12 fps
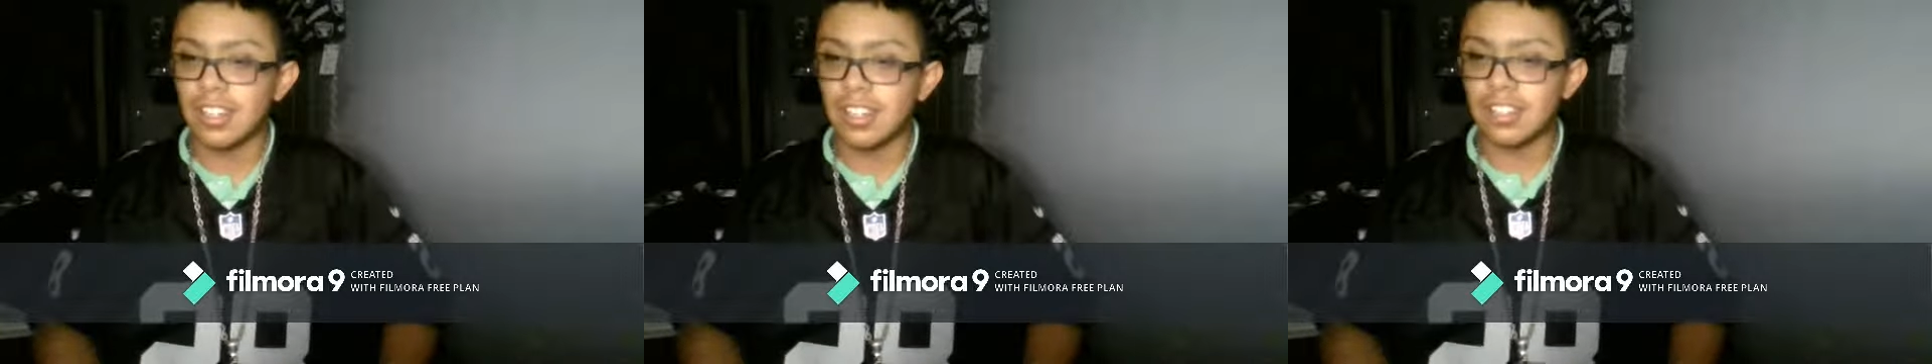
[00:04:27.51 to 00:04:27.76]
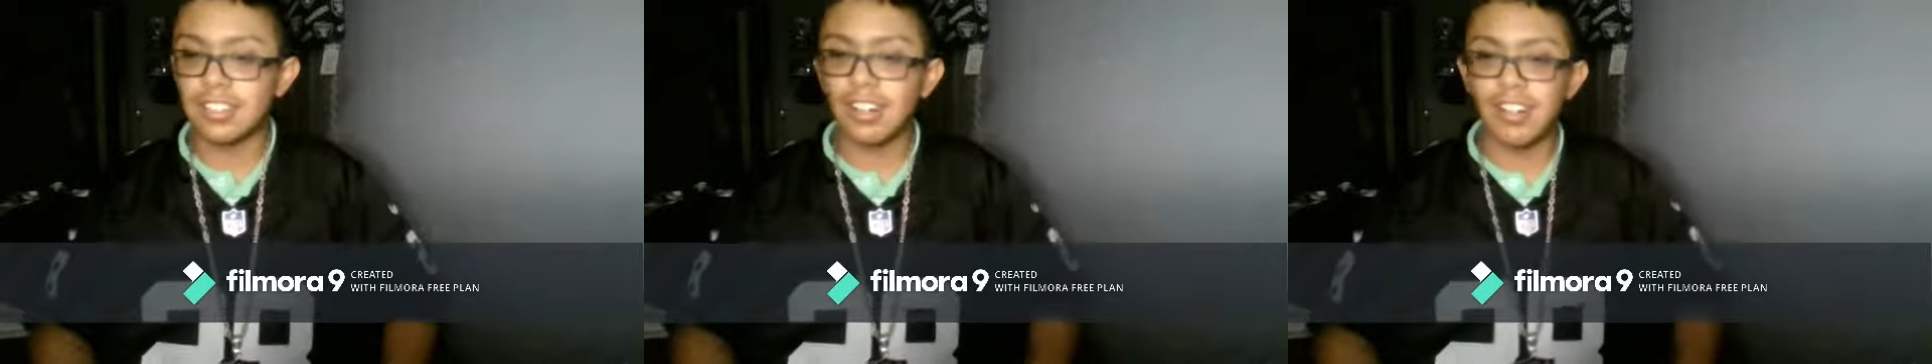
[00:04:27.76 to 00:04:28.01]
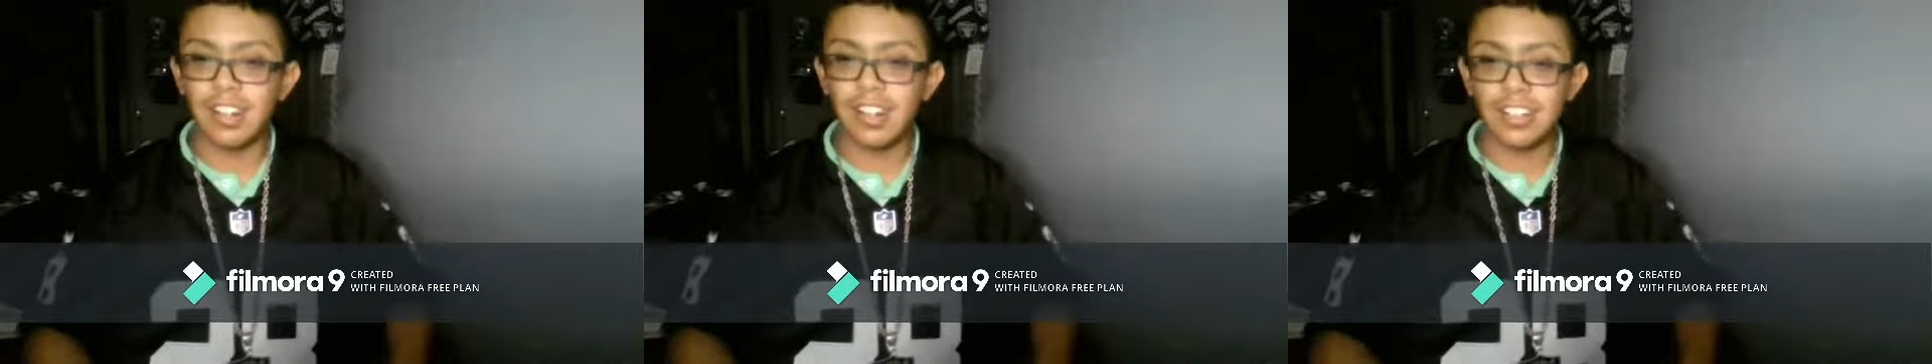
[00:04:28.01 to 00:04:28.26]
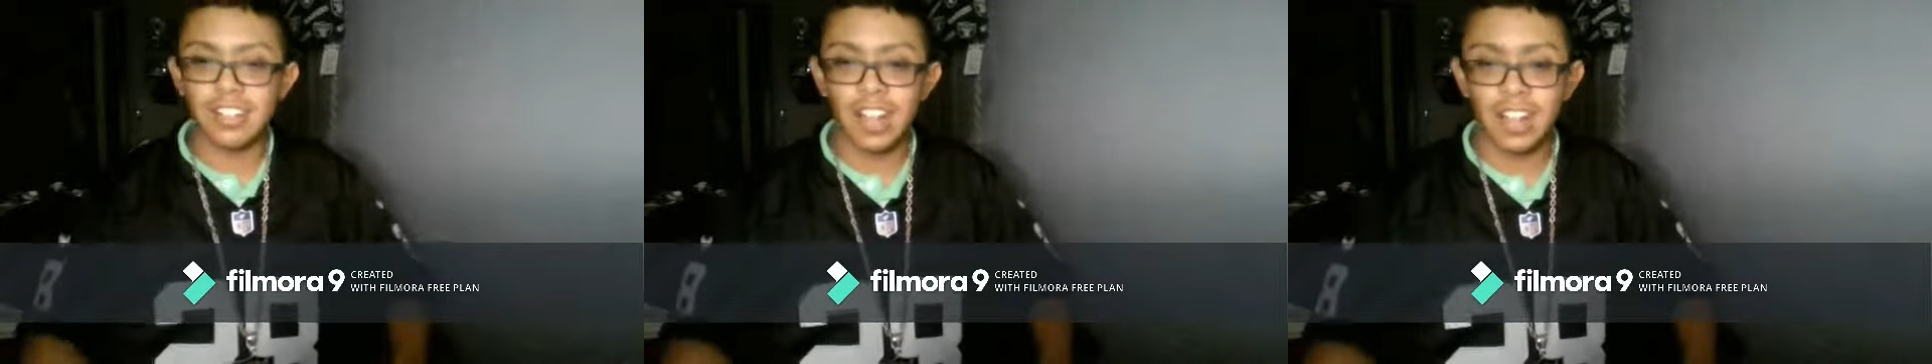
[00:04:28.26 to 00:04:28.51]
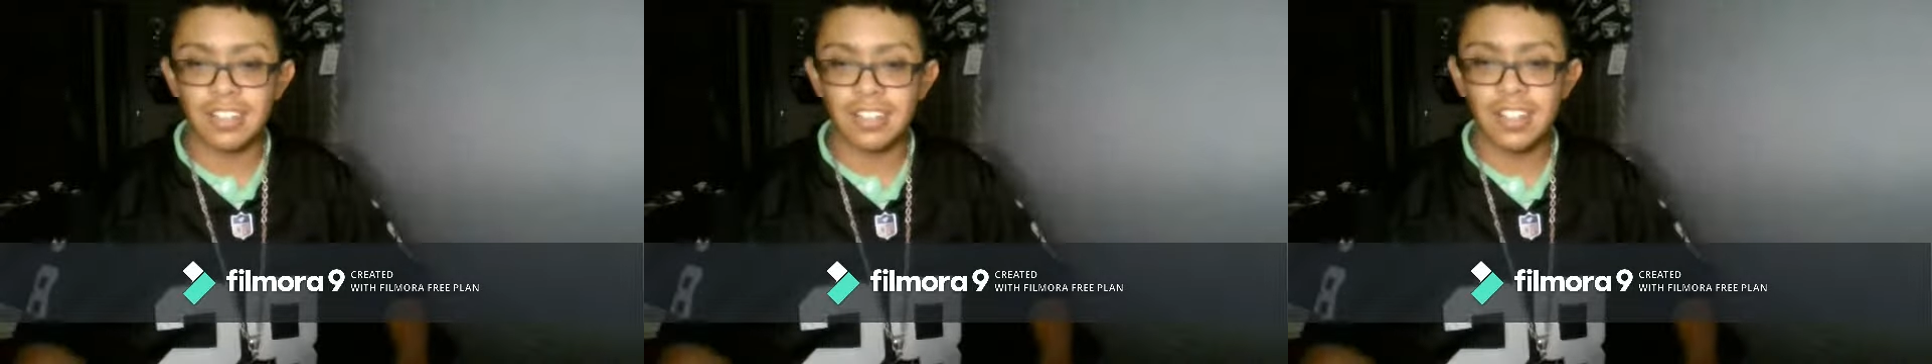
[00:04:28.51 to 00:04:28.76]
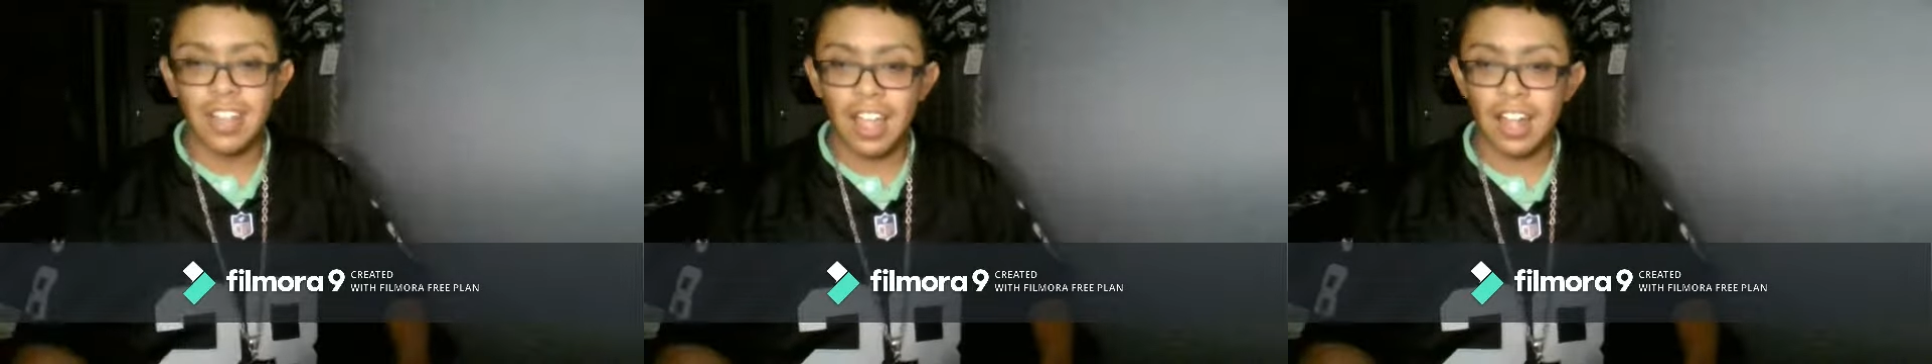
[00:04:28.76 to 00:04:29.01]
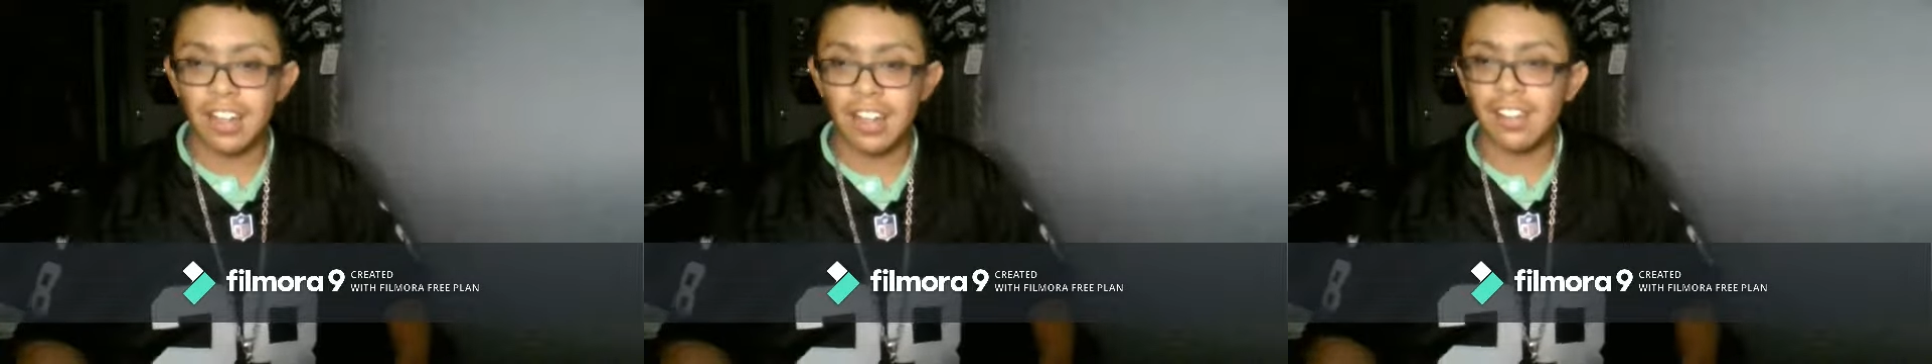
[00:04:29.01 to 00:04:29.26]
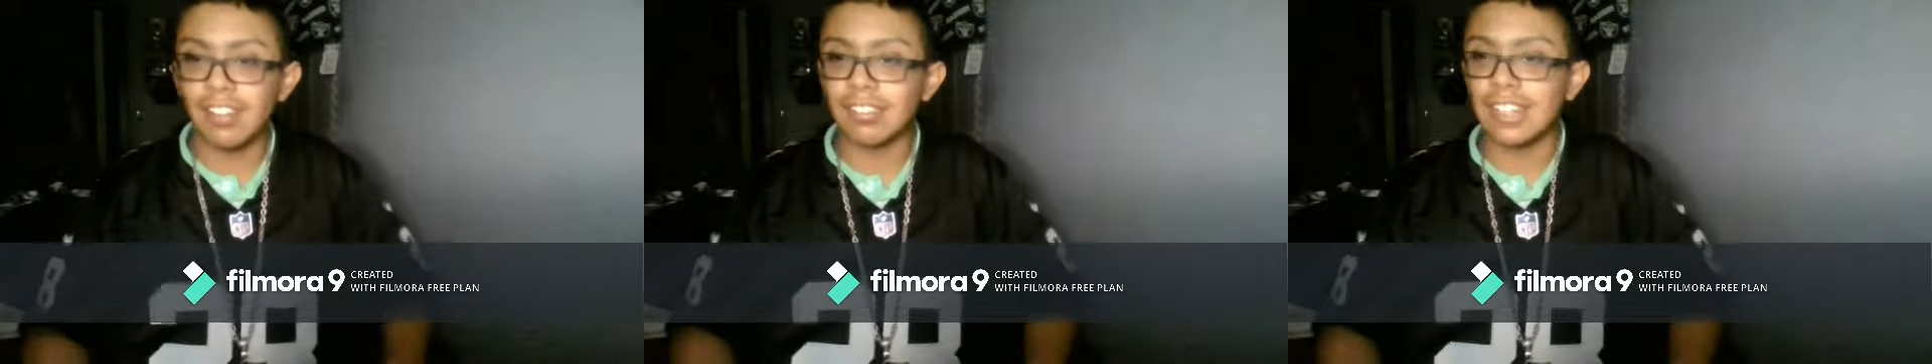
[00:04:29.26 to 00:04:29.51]
He's so energized, and
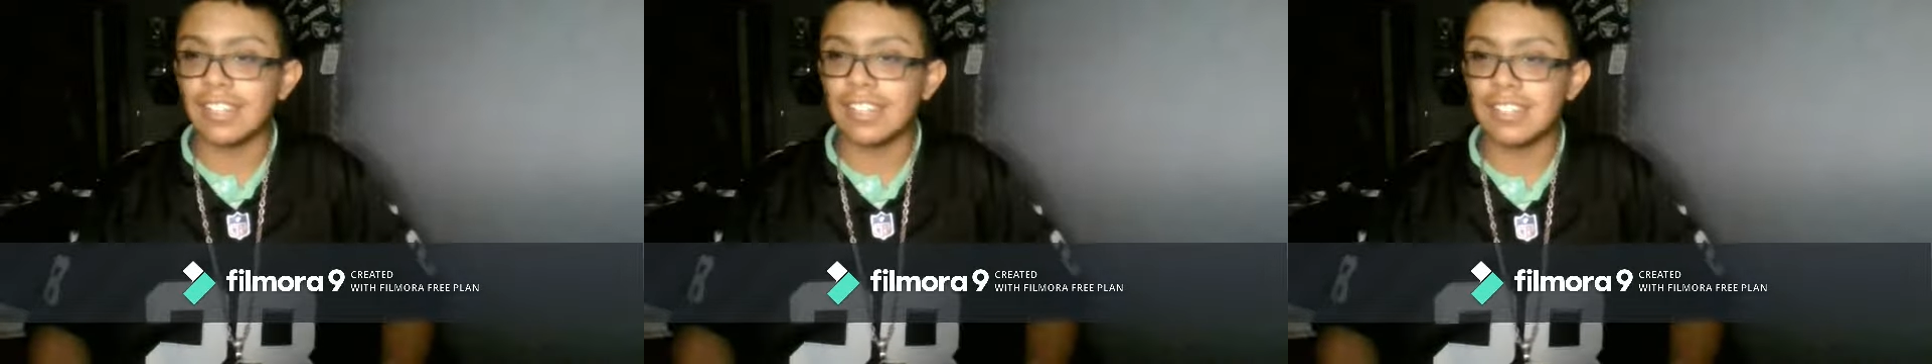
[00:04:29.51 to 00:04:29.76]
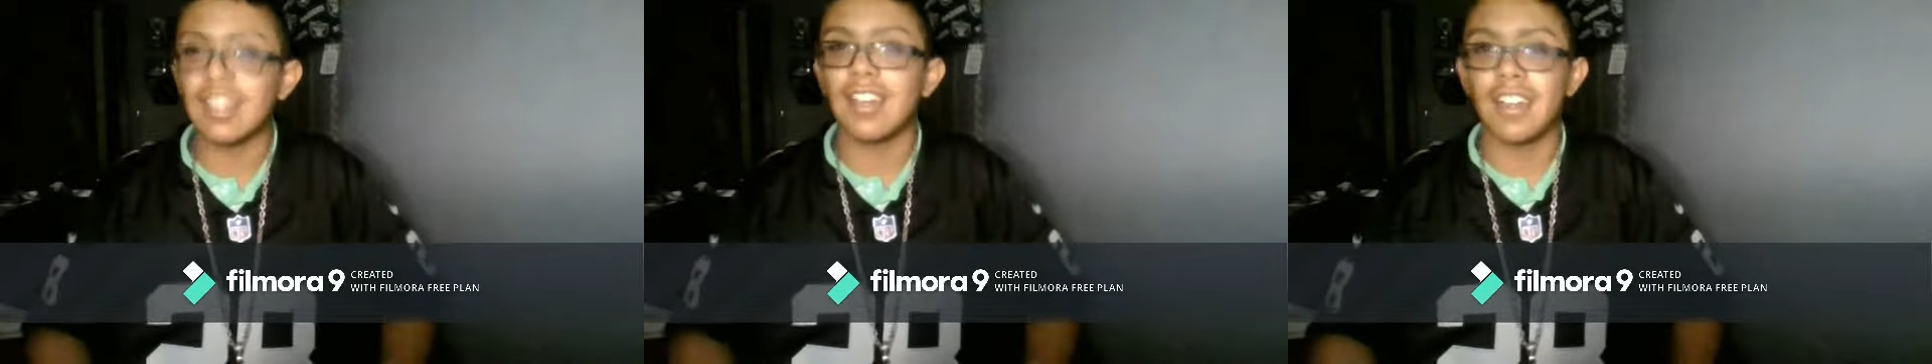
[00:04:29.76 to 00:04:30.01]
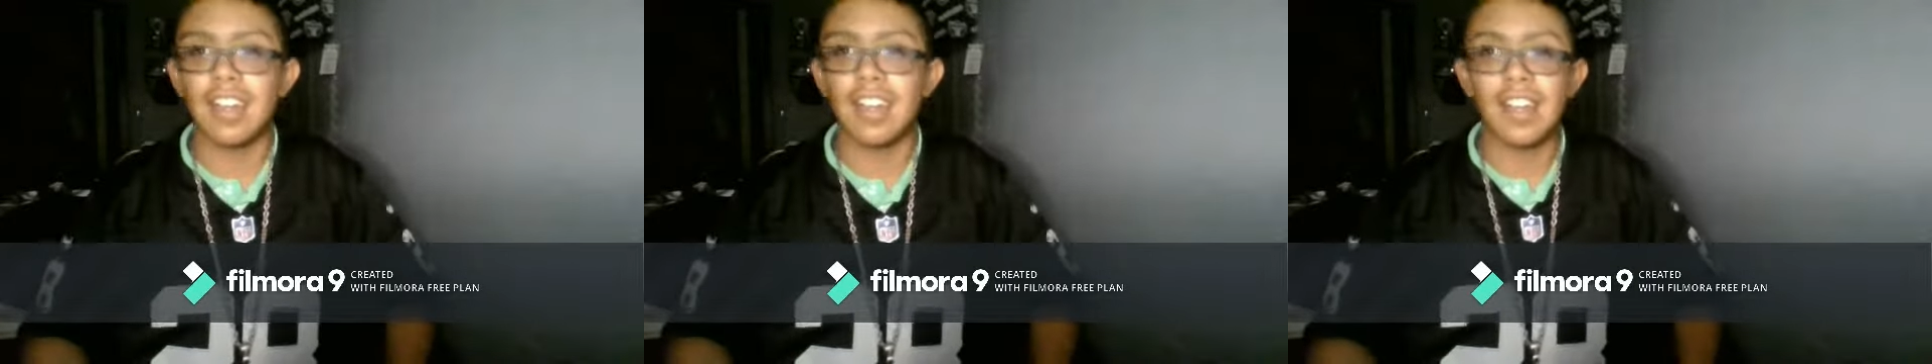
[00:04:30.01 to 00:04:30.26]
he knows what's at stake,